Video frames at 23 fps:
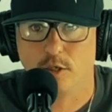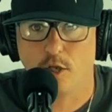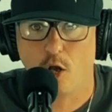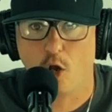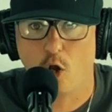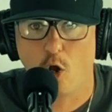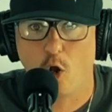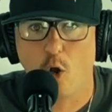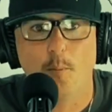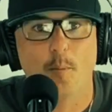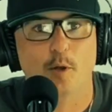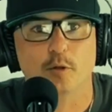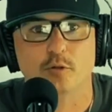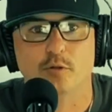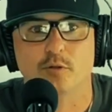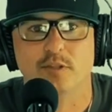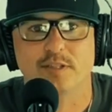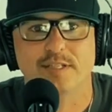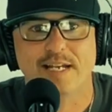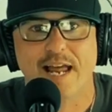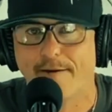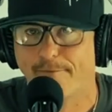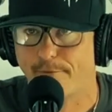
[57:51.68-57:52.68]
almost
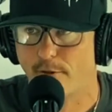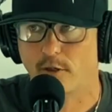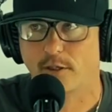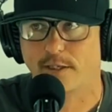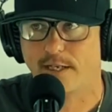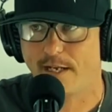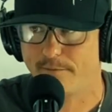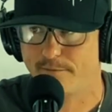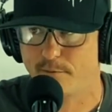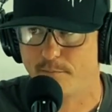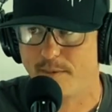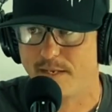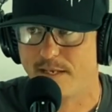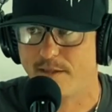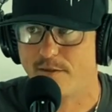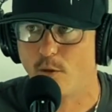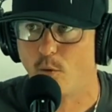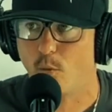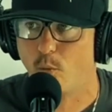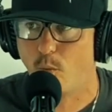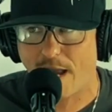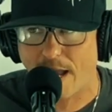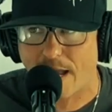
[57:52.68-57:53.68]
never gives me
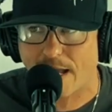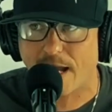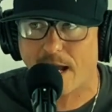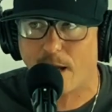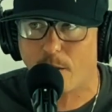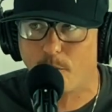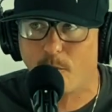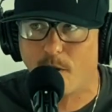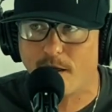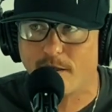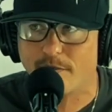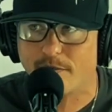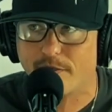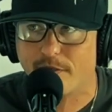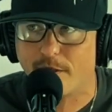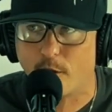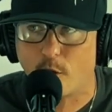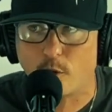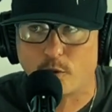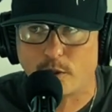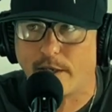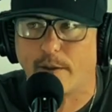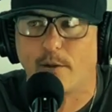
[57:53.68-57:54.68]
the way I want.
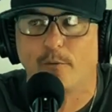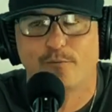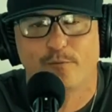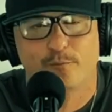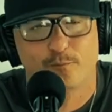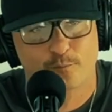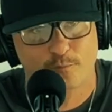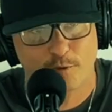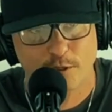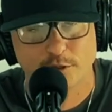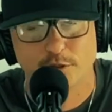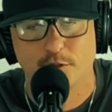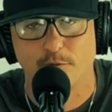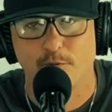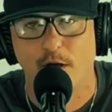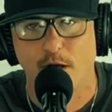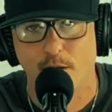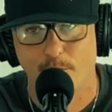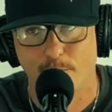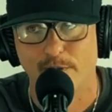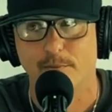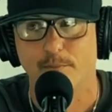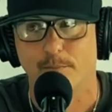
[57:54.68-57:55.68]
Okay, first of
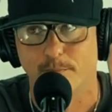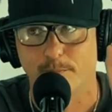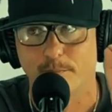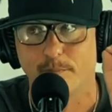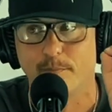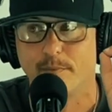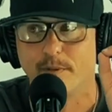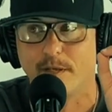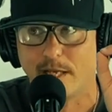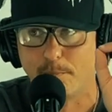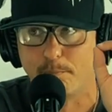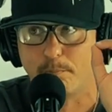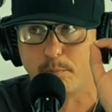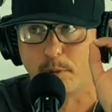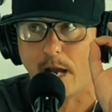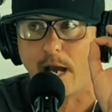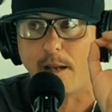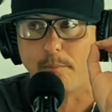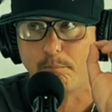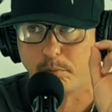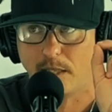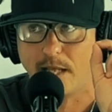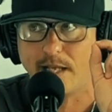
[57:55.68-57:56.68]
all,
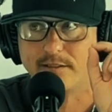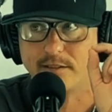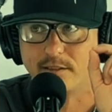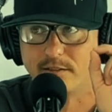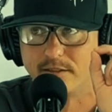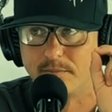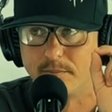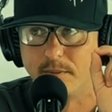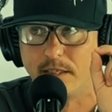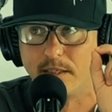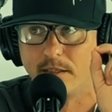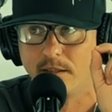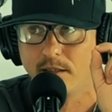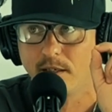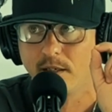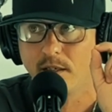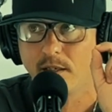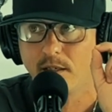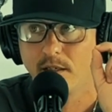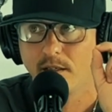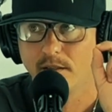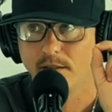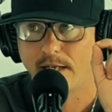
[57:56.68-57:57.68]
God blesses me.
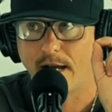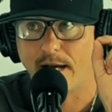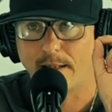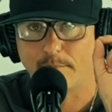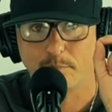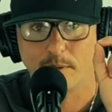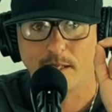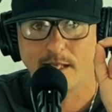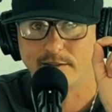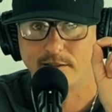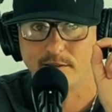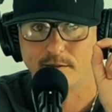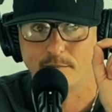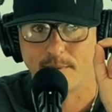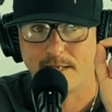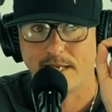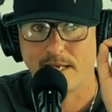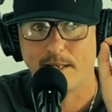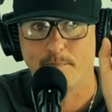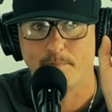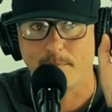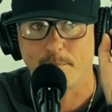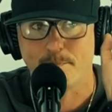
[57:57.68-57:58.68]
God blesses me
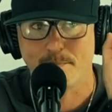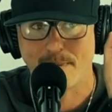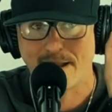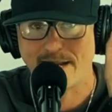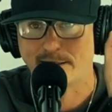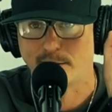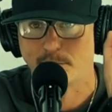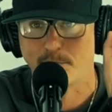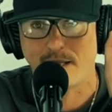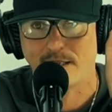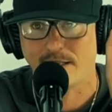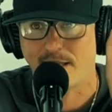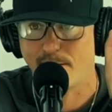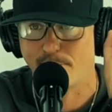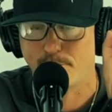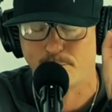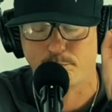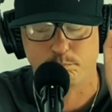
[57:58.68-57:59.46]
and makes my life